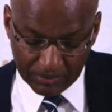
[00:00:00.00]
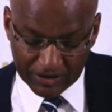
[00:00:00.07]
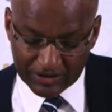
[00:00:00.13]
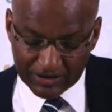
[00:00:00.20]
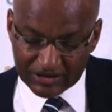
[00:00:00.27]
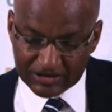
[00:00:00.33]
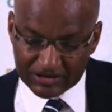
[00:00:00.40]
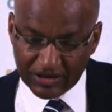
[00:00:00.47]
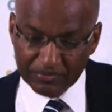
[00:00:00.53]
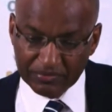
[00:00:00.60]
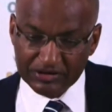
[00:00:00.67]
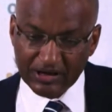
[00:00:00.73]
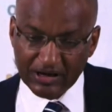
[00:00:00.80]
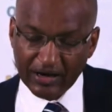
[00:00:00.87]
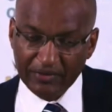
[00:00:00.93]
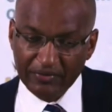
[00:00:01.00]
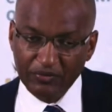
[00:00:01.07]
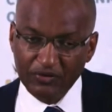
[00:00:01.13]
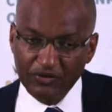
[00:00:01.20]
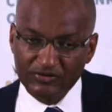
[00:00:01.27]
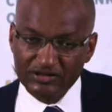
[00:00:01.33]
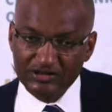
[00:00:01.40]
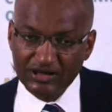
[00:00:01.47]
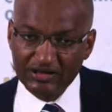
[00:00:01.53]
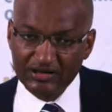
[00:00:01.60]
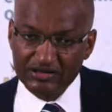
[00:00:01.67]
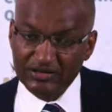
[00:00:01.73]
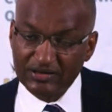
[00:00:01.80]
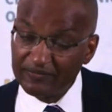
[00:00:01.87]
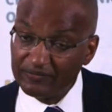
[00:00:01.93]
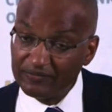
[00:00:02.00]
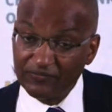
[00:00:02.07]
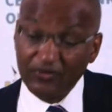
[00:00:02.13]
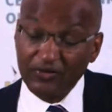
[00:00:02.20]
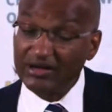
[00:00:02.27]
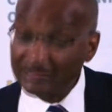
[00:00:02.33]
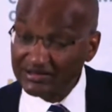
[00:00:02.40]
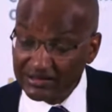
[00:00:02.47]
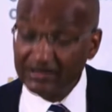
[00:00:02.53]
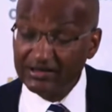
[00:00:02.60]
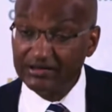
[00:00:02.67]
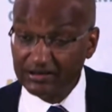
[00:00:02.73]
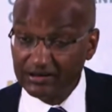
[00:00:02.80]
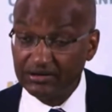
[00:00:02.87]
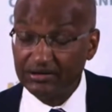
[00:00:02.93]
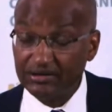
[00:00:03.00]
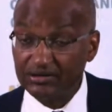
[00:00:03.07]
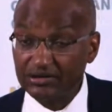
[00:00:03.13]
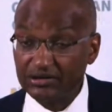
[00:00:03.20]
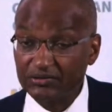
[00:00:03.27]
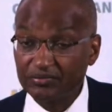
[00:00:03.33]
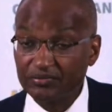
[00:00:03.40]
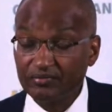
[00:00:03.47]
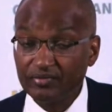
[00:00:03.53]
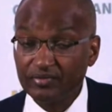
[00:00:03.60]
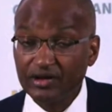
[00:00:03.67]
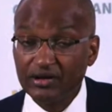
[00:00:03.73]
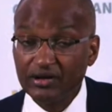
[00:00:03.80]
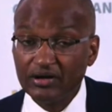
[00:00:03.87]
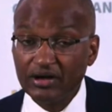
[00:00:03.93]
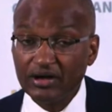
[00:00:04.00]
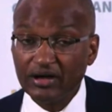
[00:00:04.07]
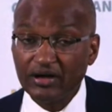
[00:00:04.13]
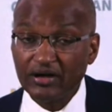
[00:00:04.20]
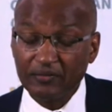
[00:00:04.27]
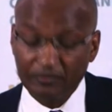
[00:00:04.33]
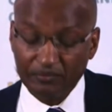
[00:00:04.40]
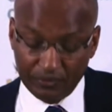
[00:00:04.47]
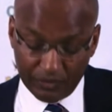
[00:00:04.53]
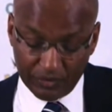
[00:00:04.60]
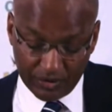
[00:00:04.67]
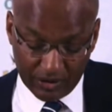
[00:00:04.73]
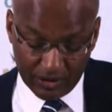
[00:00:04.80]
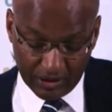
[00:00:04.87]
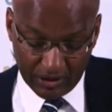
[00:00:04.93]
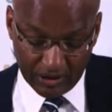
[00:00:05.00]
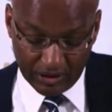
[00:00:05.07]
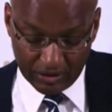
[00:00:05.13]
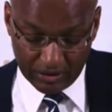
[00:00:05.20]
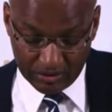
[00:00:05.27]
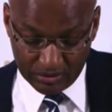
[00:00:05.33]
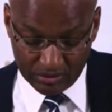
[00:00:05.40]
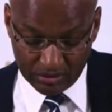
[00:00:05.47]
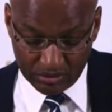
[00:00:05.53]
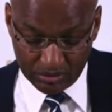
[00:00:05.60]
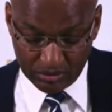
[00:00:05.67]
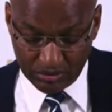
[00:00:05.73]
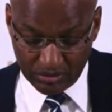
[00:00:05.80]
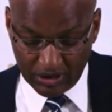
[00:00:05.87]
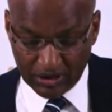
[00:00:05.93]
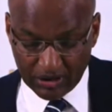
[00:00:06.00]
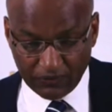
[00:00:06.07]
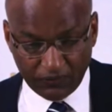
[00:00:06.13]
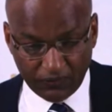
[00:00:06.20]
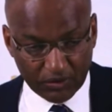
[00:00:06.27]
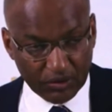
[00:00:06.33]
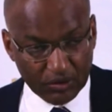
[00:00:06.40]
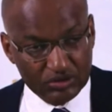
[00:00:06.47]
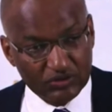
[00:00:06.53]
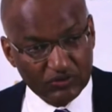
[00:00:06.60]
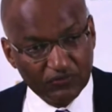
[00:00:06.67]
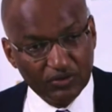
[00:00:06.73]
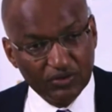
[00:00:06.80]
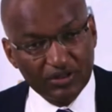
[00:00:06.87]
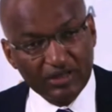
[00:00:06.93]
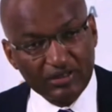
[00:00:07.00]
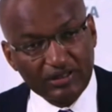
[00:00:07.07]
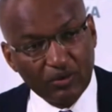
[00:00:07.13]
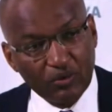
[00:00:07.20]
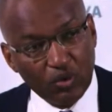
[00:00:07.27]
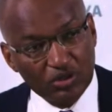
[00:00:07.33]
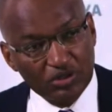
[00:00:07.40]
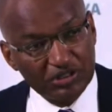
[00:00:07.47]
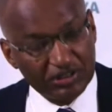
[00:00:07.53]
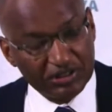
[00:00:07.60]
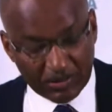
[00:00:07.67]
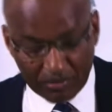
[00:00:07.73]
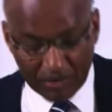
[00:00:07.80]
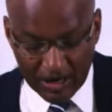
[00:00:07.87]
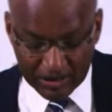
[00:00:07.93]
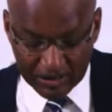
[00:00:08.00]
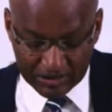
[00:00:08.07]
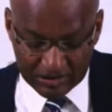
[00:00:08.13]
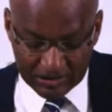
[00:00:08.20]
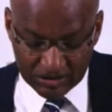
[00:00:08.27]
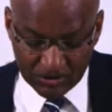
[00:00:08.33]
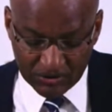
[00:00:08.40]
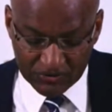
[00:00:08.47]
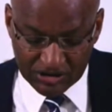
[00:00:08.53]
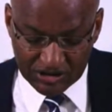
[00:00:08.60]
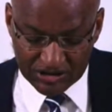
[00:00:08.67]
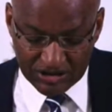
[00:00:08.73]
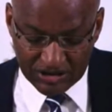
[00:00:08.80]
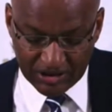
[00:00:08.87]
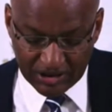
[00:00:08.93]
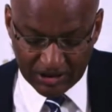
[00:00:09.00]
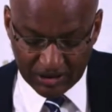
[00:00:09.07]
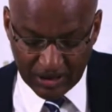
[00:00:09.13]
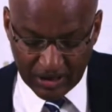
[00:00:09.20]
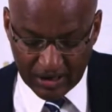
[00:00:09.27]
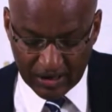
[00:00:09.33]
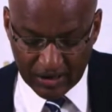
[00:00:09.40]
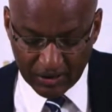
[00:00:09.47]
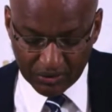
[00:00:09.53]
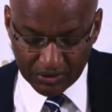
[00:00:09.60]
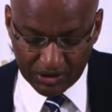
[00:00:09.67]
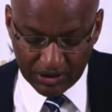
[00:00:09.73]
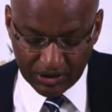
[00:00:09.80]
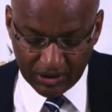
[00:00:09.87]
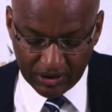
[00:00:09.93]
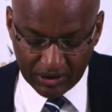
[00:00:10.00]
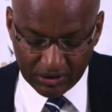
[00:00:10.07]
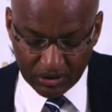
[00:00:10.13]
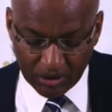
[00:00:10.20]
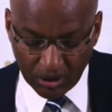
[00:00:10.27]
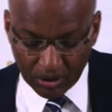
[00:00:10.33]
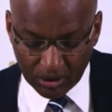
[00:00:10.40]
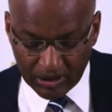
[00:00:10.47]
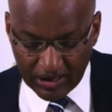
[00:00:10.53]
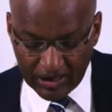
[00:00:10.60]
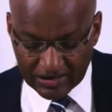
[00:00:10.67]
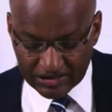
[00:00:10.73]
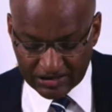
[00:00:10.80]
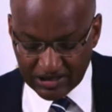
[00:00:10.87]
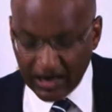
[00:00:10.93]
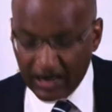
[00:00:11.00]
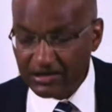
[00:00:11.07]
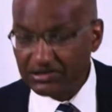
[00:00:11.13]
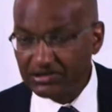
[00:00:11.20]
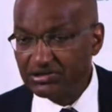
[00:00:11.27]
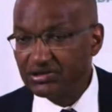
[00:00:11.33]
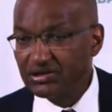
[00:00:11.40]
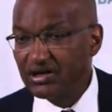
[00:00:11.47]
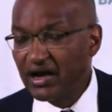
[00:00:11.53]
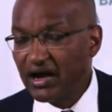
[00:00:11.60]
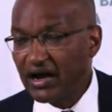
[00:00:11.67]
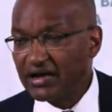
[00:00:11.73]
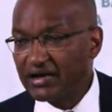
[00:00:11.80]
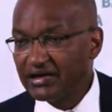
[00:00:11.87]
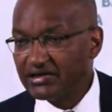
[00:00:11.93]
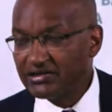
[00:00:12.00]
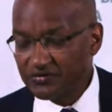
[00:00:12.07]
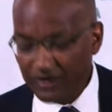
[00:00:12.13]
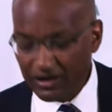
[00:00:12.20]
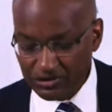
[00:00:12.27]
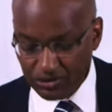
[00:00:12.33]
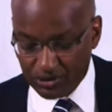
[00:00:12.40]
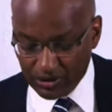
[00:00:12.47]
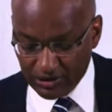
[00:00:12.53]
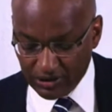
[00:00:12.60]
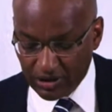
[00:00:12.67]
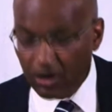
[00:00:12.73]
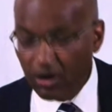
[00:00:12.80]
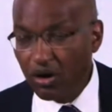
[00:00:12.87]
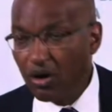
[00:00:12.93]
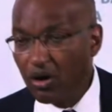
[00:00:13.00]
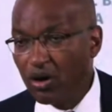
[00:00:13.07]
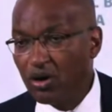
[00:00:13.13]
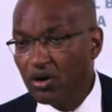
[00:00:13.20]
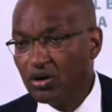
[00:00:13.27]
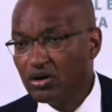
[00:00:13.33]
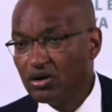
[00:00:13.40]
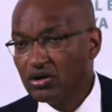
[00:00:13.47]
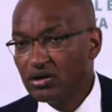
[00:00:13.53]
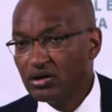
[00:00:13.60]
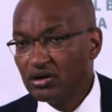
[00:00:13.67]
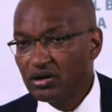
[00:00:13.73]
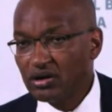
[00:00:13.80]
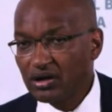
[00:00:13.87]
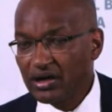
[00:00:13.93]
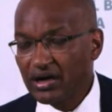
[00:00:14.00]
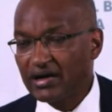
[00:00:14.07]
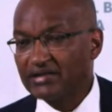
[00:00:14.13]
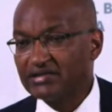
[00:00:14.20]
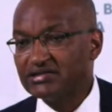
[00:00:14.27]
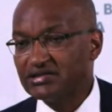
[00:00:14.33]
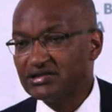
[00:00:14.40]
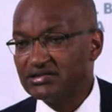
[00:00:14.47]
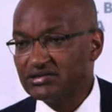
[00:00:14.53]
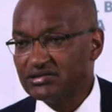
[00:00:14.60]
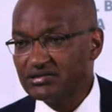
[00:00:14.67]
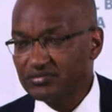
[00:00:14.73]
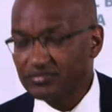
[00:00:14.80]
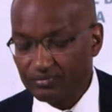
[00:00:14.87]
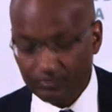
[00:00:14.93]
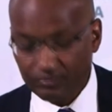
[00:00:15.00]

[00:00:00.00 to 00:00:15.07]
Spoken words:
But at the same time, we've seen some volatility in it. For those of you that are watching the markets, you've seen how the dollar has surged against virtually all currencies.